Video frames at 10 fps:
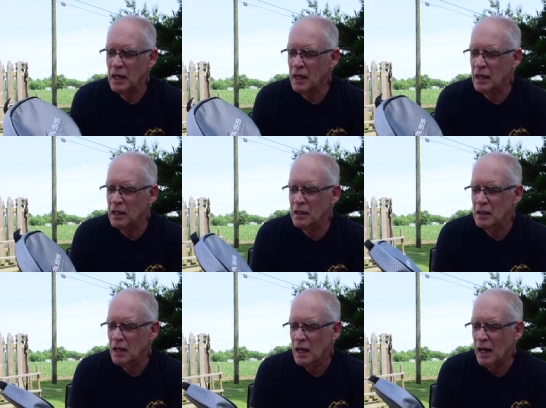And
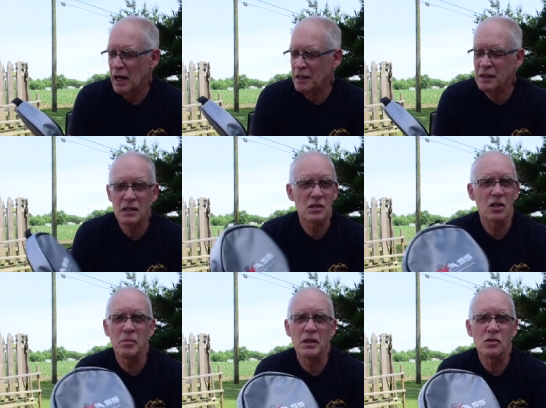I think it's going
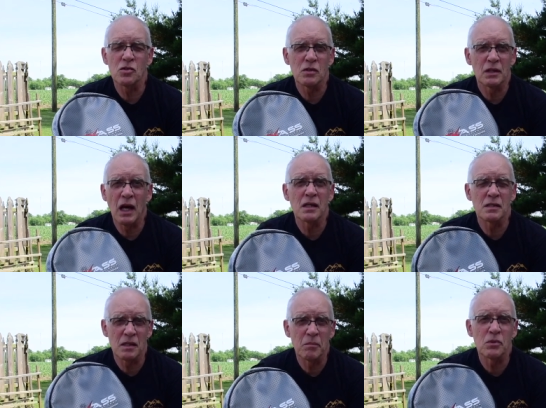to be a nice,
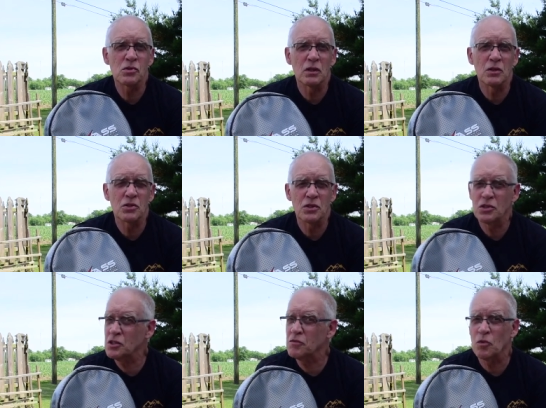simple solution
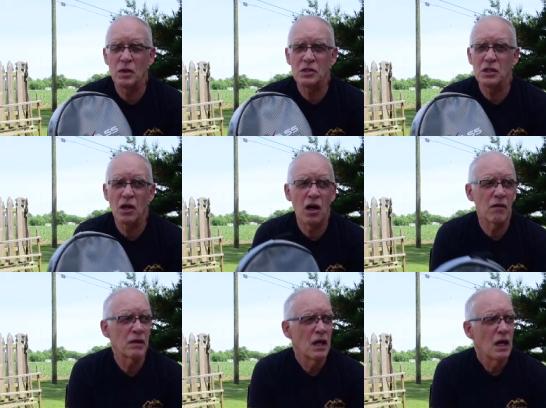just for rinsing off,